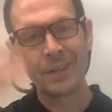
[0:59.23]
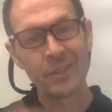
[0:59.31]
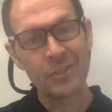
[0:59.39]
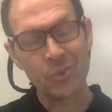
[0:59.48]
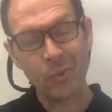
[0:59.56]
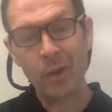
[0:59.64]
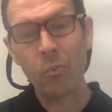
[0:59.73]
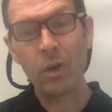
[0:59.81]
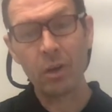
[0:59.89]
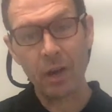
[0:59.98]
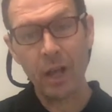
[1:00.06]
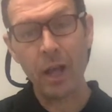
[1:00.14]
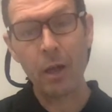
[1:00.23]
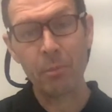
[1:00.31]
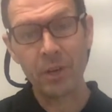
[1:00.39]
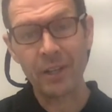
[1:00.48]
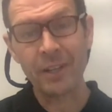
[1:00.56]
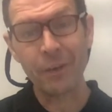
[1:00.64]
So I wonder how
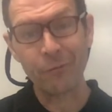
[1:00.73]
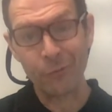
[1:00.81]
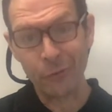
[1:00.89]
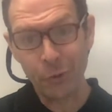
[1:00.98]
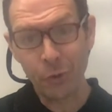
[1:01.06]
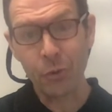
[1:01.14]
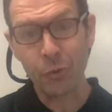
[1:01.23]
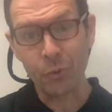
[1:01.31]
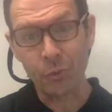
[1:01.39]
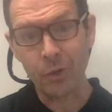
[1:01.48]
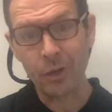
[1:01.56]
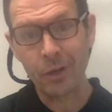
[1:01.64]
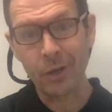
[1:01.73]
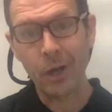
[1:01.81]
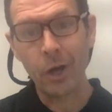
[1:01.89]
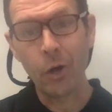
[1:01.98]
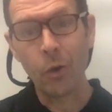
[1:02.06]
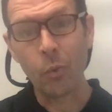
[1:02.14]
many of you
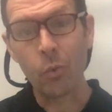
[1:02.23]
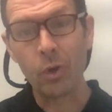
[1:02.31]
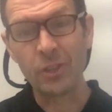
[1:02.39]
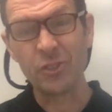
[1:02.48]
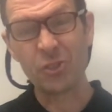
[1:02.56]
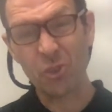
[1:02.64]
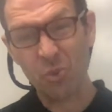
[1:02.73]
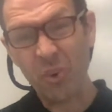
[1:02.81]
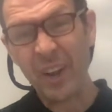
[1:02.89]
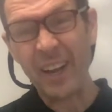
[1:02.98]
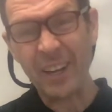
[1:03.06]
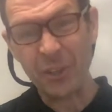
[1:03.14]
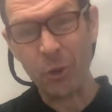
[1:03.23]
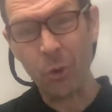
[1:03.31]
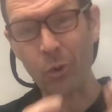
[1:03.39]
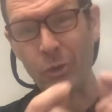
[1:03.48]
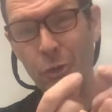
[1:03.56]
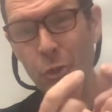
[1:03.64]
would trade your
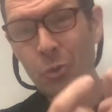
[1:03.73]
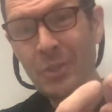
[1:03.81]
2